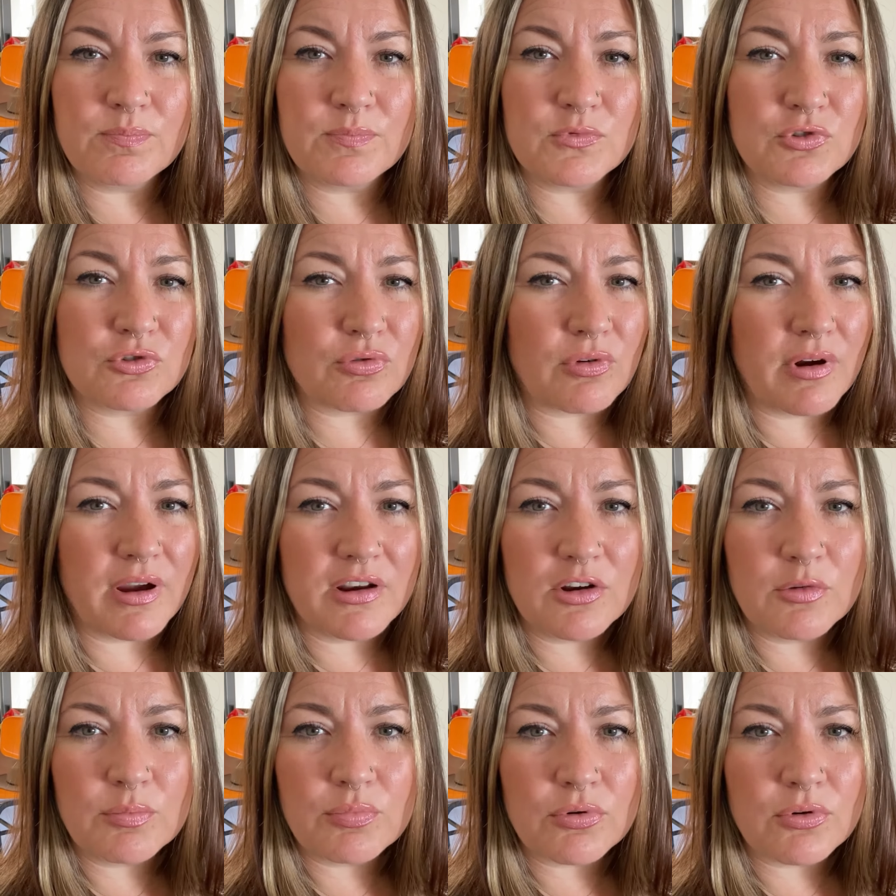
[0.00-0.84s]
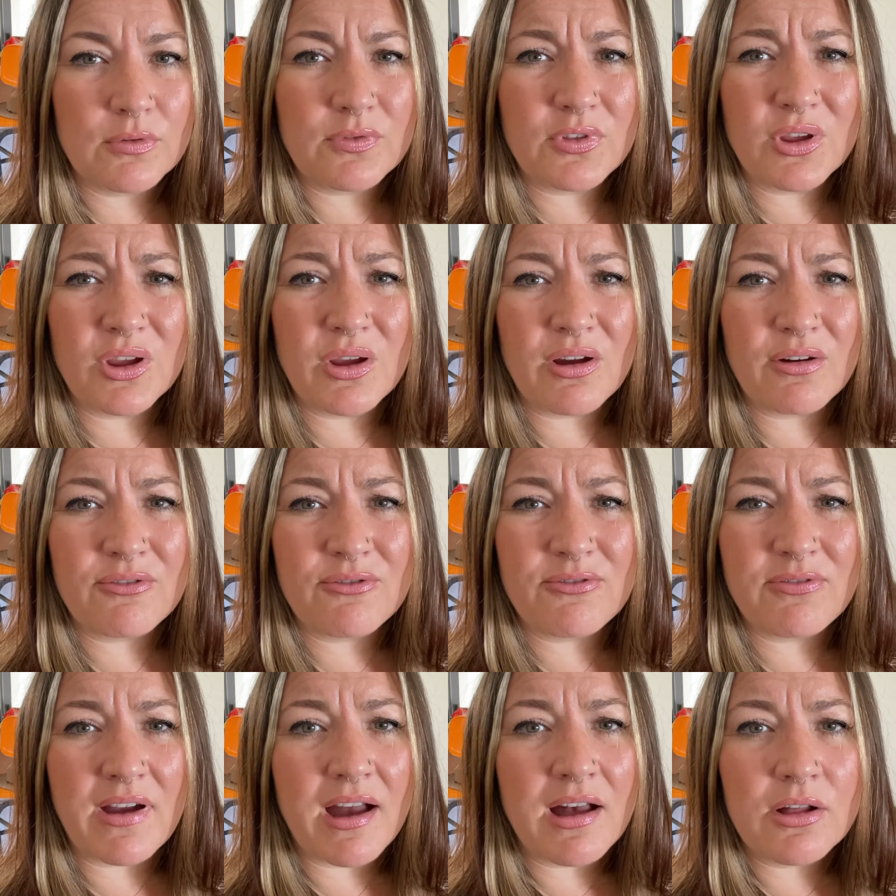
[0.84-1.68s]
trying to prove that you have
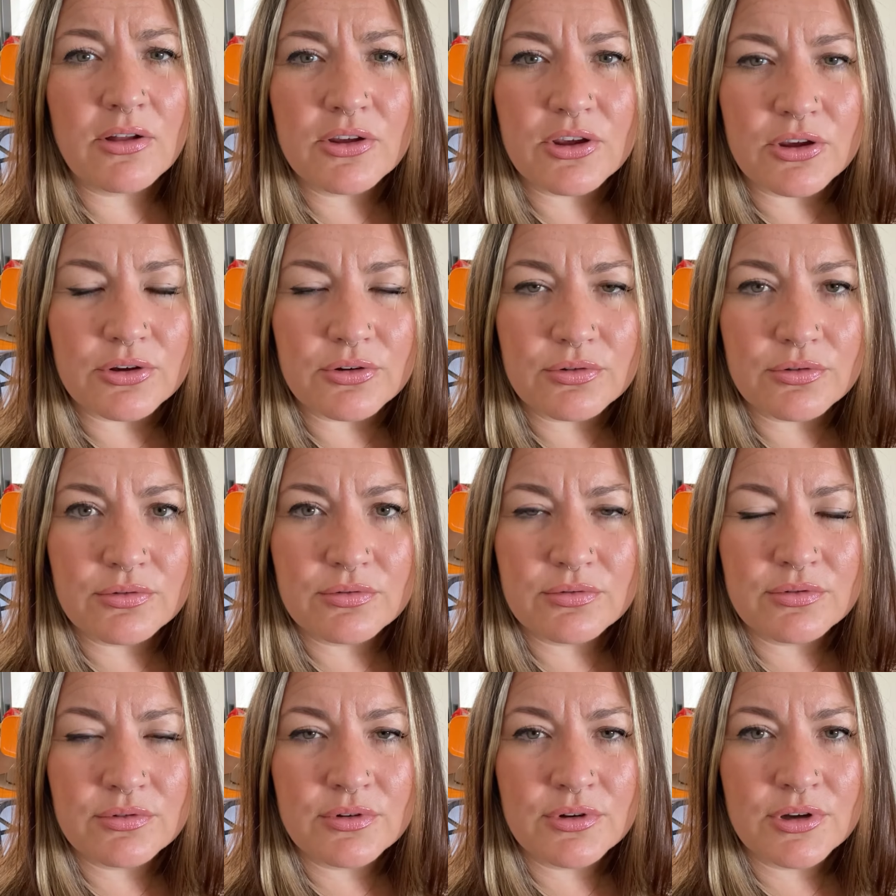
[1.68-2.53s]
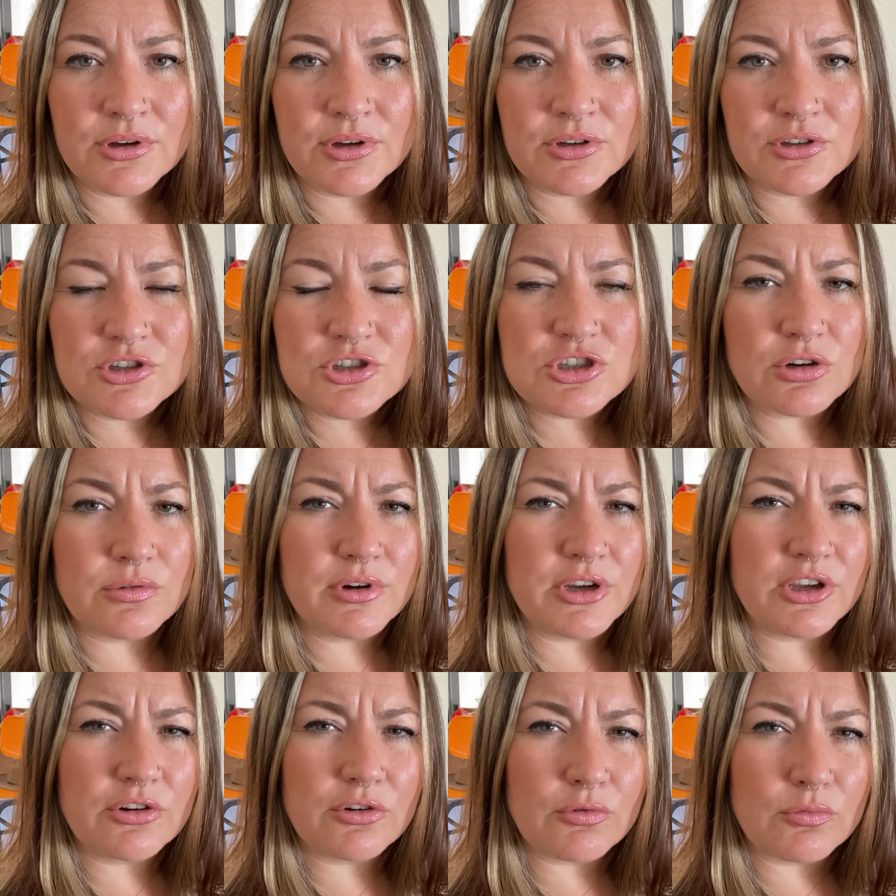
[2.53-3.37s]
value,
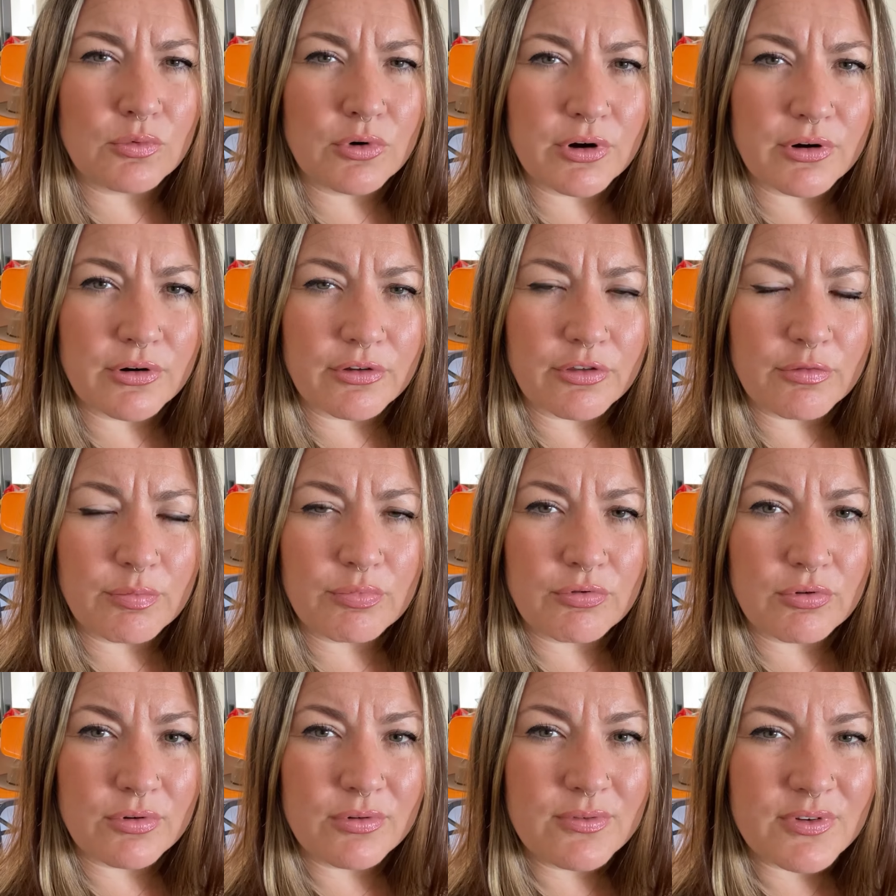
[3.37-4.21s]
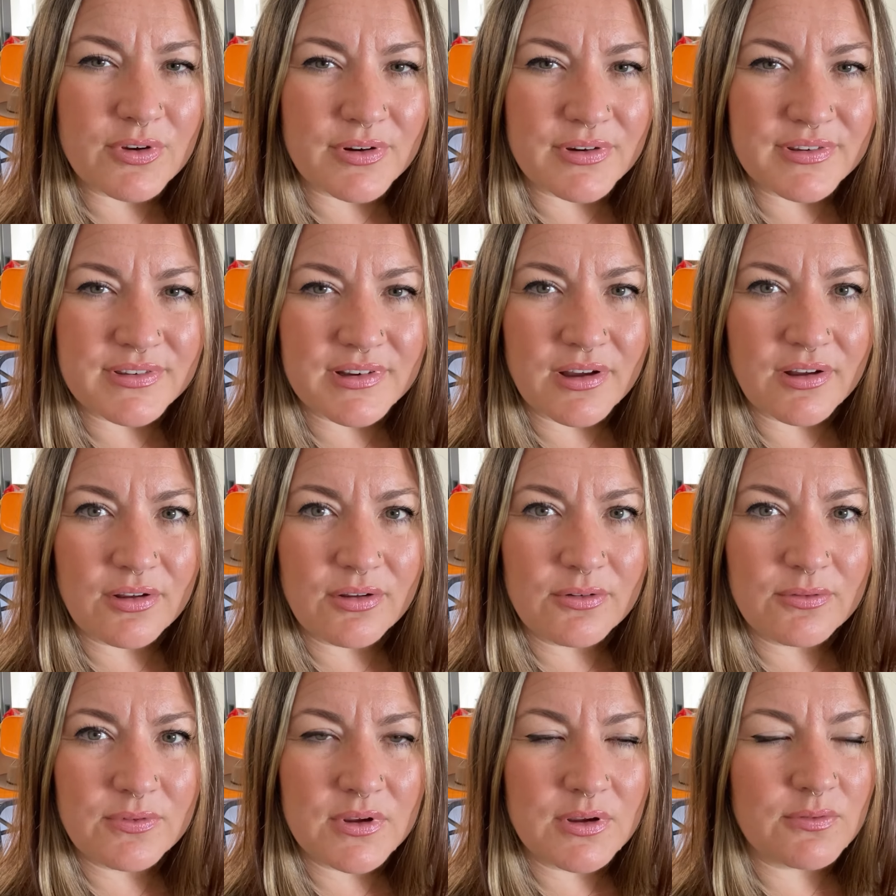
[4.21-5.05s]
showing your worth, prove yourself.
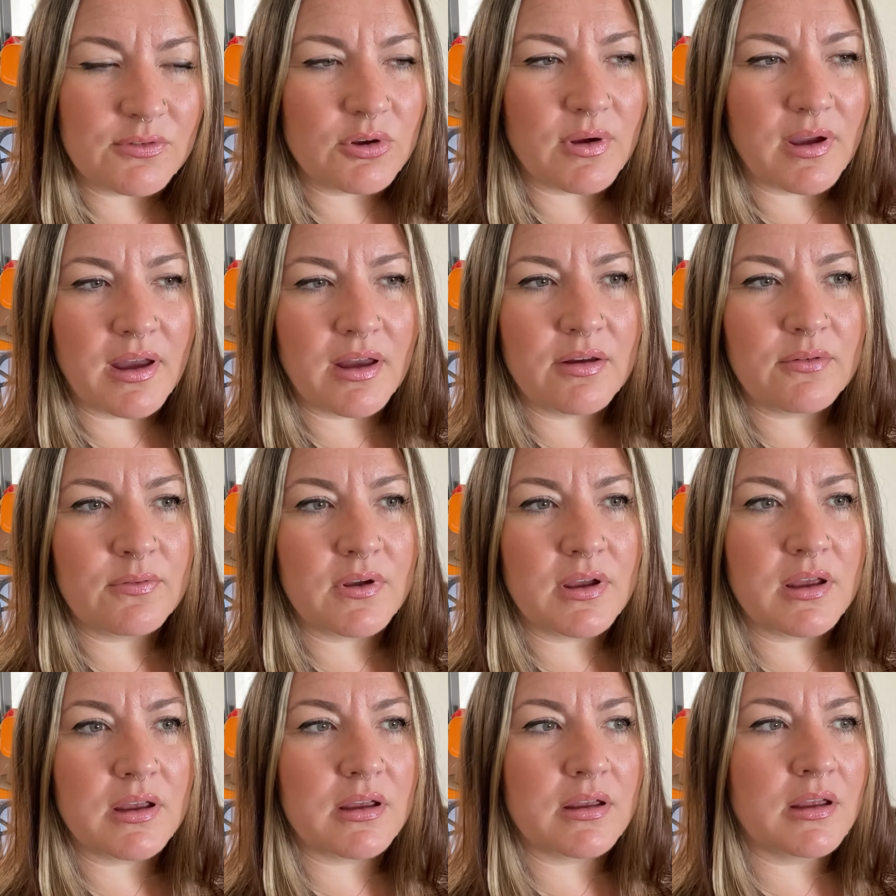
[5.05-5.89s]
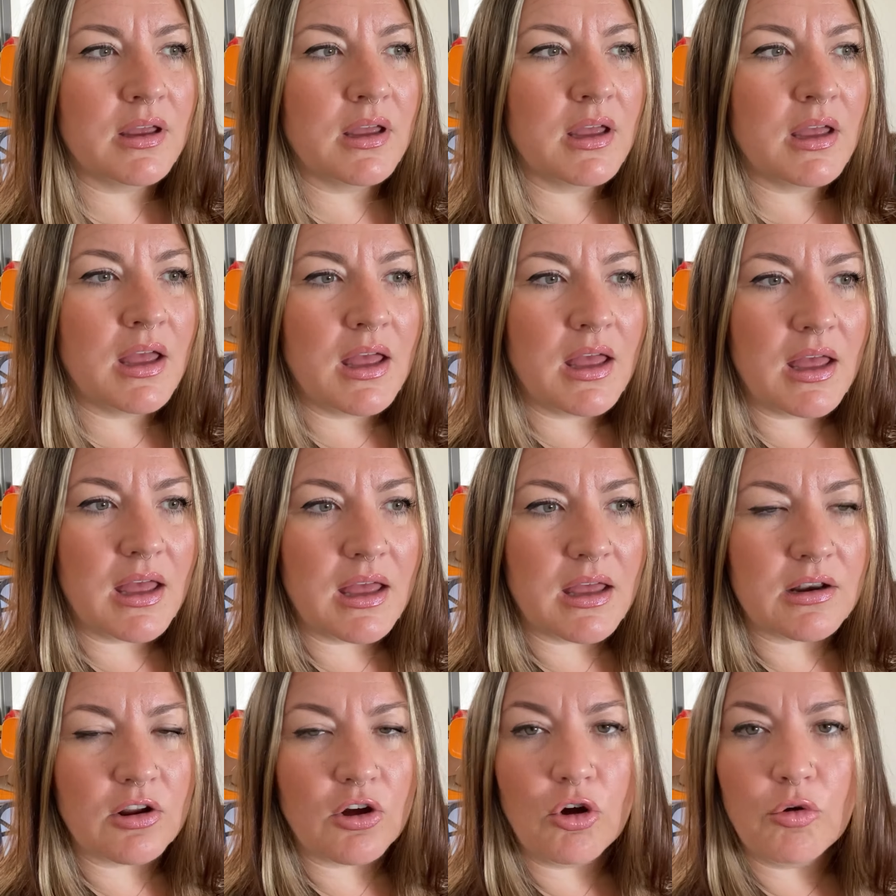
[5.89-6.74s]
If you have
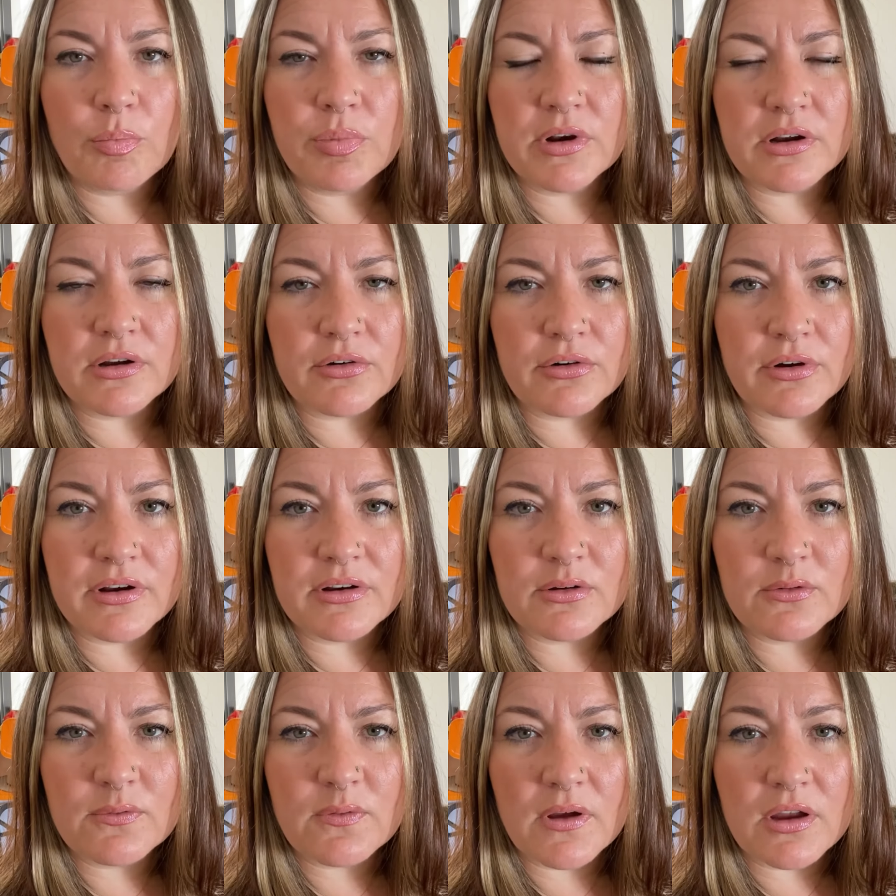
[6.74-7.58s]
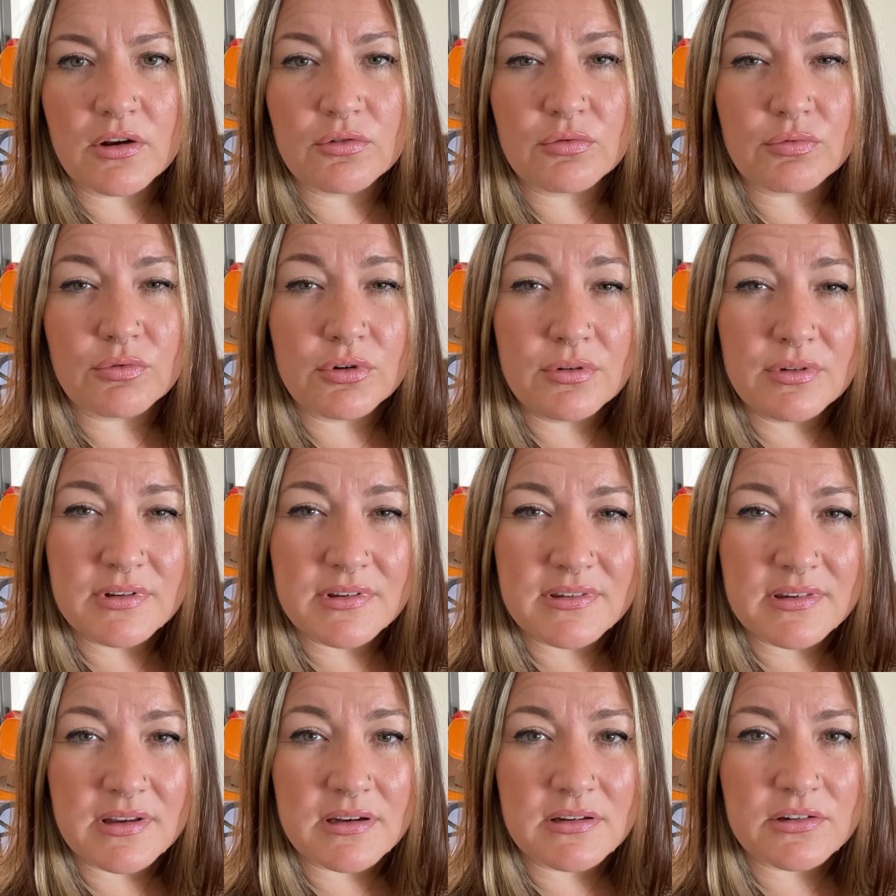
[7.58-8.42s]
an open or undefined root
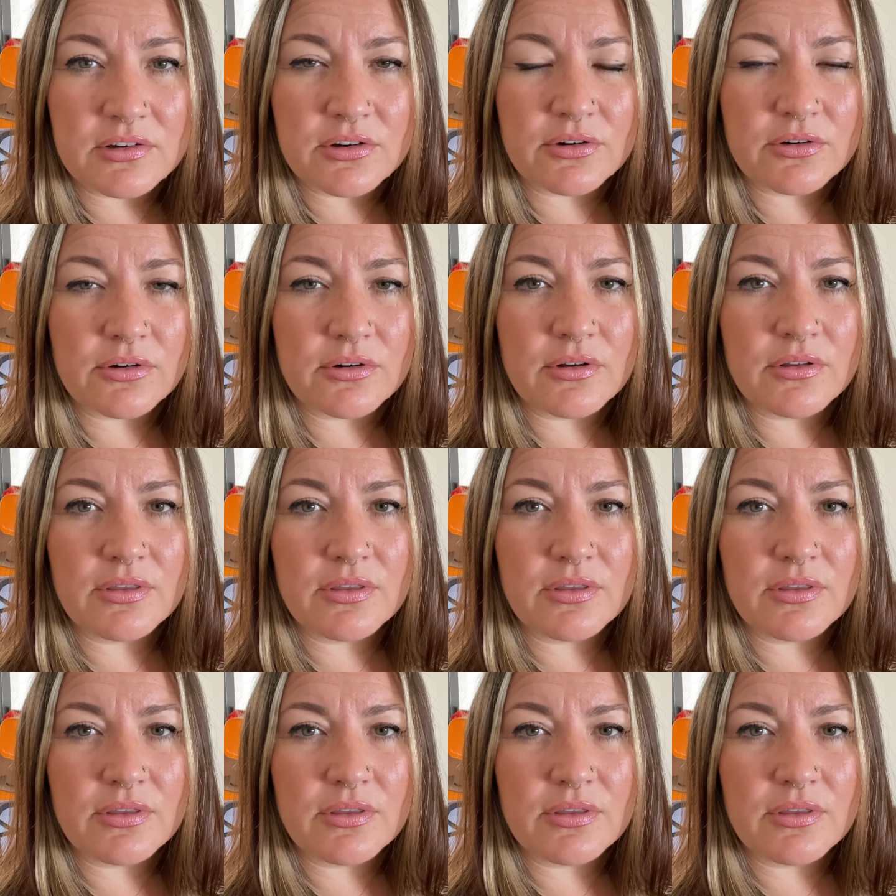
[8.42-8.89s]
center,